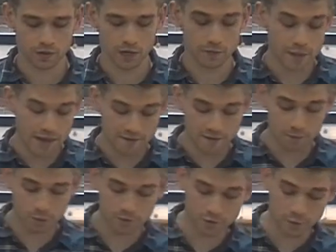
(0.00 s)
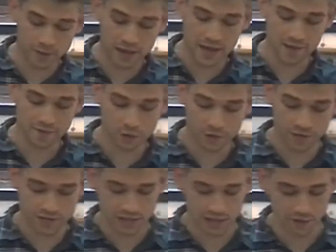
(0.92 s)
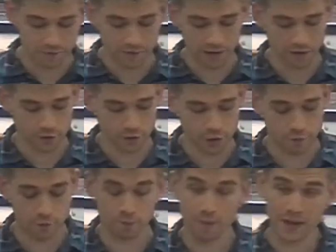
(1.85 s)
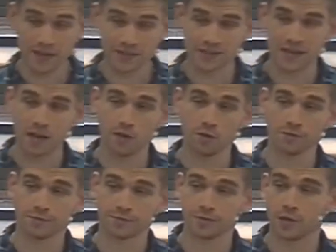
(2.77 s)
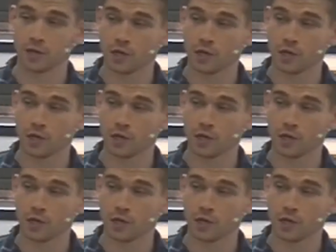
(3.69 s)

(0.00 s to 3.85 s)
It may have improved their behavior and this had value, but by itself,